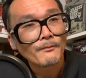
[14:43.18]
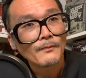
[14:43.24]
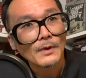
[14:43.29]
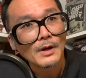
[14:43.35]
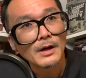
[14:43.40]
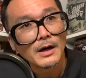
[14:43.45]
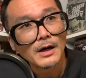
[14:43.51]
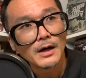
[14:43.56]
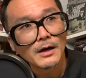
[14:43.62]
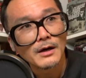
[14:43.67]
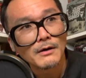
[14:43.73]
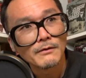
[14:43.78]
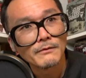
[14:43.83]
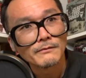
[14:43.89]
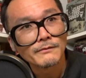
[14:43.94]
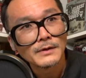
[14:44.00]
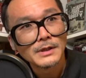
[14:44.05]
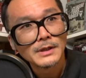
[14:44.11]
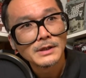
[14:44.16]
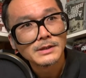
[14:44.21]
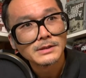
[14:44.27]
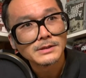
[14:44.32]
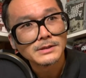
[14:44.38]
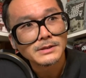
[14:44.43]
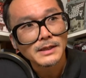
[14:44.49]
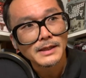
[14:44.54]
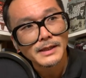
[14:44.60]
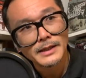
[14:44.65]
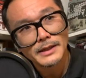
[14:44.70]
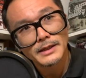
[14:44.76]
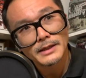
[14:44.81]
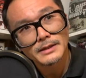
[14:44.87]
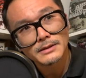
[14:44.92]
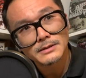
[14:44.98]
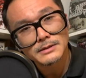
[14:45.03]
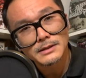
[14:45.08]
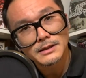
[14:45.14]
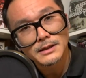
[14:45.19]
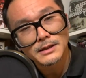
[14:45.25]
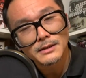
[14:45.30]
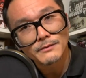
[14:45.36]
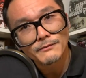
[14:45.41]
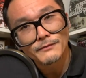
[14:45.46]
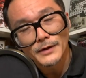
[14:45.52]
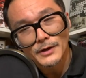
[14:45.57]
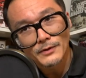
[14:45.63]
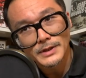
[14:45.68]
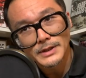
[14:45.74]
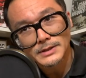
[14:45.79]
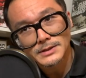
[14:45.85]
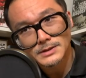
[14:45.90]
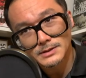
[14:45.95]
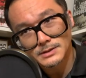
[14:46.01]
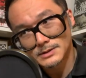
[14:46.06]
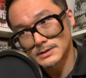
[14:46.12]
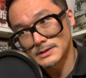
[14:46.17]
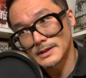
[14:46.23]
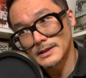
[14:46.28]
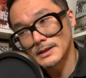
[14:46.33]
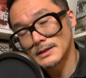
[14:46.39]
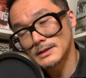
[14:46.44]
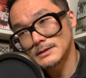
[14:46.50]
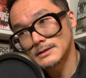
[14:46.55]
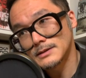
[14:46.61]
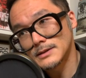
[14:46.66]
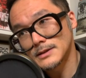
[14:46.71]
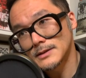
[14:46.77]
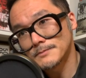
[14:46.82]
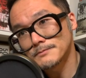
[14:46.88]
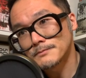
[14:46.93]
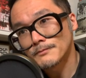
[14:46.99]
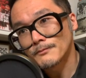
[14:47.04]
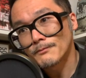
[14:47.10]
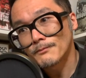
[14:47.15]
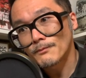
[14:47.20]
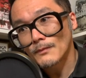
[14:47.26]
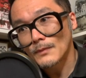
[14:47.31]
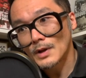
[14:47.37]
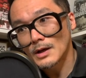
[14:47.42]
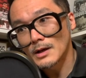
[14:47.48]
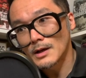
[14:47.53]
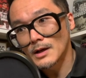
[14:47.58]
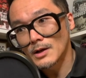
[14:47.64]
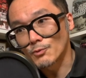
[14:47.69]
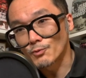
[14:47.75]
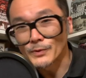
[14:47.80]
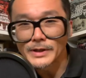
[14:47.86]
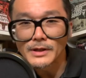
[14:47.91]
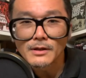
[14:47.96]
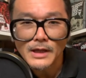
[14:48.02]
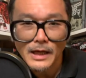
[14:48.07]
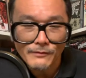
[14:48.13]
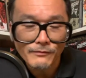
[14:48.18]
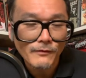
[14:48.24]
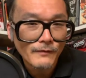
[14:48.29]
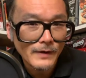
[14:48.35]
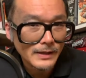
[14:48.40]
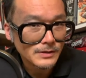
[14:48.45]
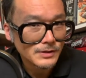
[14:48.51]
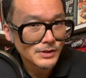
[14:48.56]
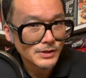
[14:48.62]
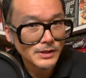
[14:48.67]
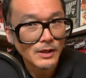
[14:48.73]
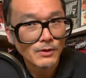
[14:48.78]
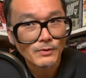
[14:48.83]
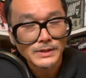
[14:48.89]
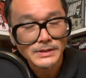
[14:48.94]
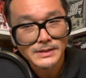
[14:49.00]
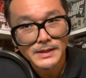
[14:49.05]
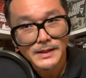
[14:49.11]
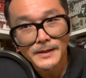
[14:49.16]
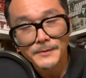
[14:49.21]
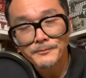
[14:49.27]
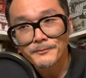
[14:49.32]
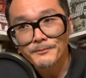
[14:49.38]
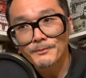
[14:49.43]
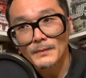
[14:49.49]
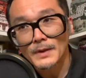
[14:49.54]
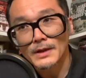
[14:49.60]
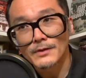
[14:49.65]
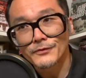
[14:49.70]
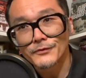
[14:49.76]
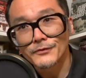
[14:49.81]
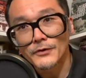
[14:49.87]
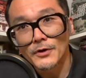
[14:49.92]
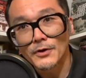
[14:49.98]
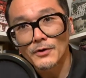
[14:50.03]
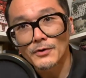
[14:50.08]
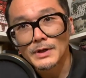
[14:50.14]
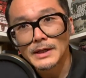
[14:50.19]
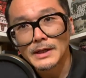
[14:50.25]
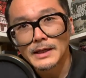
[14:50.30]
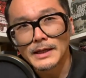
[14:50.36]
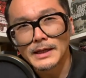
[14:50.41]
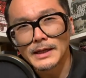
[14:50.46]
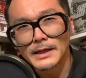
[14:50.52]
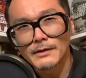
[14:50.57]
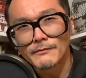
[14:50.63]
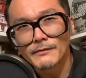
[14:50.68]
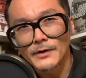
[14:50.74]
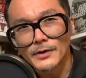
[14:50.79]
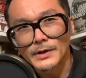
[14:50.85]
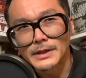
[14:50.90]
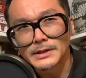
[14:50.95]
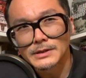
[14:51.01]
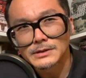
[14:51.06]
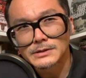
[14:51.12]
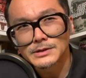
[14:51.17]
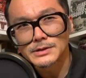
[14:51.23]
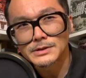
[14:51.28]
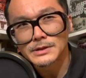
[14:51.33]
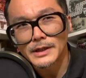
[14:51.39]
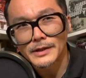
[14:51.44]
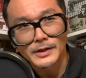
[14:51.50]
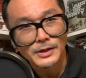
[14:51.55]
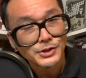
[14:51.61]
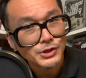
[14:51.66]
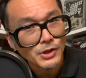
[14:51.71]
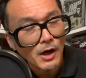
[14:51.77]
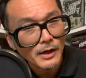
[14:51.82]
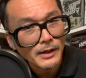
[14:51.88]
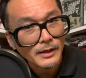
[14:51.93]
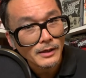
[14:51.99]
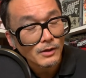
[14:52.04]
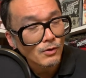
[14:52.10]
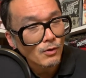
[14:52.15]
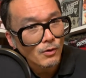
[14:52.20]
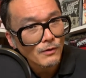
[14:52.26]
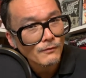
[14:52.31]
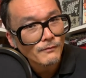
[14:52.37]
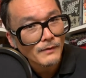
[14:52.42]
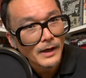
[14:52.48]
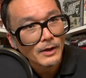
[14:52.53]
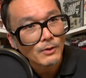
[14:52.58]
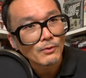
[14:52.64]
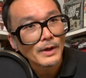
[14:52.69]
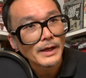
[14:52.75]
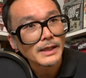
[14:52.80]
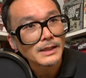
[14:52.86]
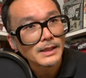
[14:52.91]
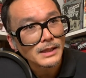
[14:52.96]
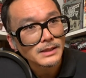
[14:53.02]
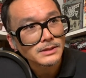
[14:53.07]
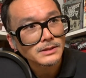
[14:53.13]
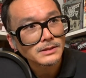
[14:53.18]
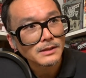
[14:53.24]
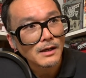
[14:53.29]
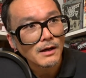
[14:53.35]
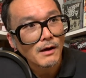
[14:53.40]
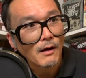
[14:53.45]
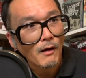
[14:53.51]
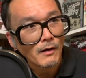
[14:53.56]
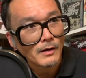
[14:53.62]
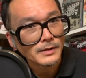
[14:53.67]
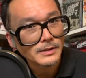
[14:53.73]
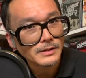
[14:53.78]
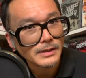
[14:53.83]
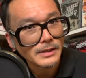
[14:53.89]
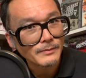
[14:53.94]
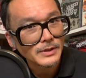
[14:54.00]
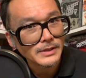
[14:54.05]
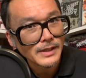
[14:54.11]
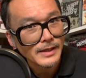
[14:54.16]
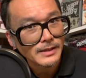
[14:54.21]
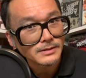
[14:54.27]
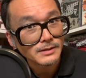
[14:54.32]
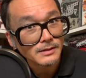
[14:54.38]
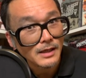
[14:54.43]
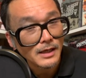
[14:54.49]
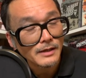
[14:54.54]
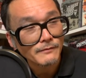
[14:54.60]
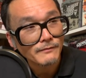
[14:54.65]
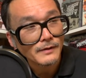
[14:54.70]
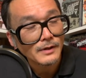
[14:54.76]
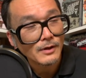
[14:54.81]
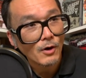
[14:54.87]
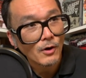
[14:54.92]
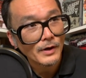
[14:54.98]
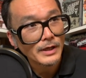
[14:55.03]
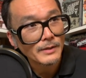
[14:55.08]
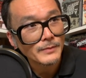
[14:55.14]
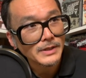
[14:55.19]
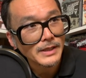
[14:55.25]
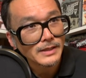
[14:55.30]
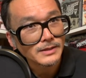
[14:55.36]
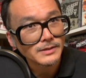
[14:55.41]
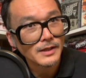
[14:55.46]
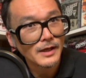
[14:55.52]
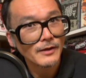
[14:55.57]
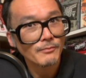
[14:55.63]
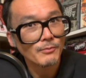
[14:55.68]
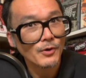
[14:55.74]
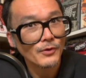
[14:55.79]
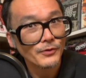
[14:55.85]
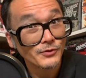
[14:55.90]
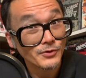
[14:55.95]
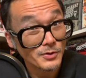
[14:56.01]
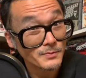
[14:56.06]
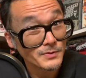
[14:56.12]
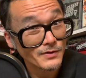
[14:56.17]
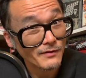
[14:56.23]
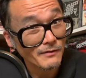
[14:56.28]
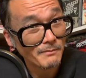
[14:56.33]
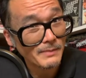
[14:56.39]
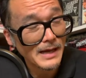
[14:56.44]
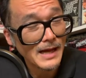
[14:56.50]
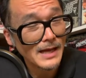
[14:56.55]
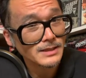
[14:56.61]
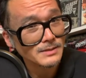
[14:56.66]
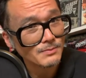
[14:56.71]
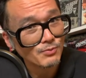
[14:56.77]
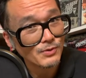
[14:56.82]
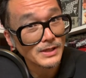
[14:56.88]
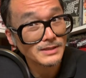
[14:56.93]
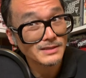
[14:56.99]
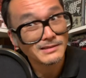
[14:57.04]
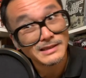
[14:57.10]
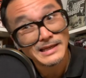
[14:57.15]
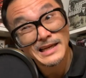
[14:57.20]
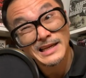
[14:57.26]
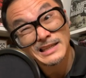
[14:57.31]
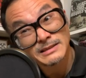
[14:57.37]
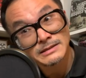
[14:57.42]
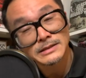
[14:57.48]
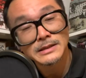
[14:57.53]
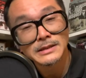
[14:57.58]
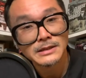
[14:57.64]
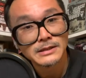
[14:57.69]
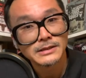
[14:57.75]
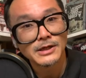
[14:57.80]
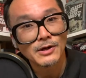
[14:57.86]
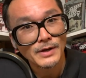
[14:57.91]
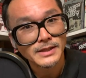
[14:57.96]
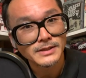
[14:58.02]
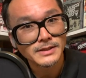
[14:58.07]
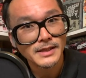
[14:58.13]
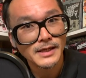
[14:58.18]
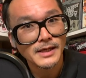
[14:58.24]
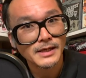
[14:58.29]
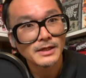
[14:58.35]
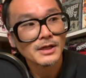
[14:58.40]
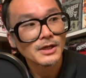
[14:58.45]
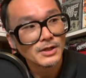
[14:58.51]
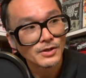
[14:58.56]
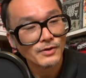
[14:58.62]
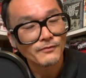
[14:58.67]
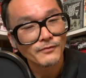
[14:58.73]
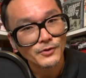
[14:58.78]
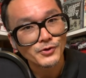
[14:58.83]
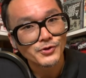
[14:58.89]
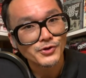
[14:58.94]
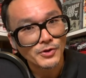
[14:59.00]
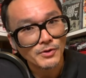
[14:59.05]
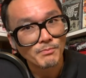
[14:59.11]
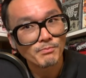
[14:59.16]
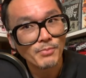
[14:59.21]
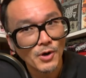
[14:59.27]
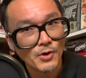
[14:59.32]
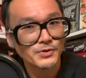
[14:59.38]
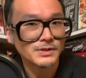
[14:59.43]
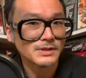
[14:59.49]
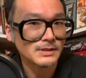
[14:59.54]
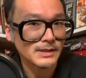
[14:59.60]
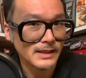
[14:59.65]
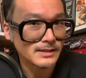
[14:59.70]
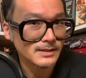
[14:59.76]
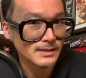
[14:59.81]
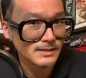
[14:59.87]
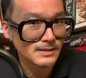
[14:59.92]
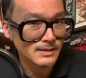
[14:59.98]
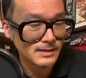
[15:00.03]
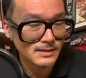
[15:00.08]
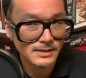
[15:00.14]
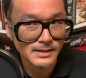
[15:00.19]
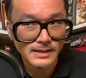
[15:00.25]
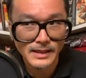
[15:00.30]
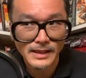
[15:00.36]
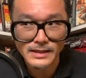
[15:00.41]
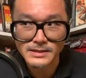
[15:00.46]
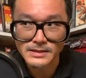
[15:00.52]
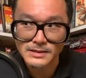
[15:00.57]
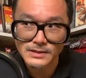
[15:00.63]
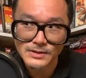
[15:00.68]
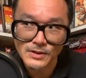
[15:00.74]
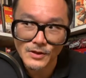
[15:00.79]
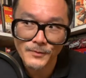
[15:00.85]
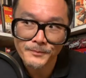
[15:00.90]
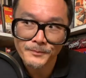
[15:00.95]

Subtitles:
of, say, various, say, real life events, shall we say, And so, in a very, I think, shocking and horrifying way, yes, art imitates life. And art imitates life both in terms of the past, present, and, dare I say it, the future post 1968. And so,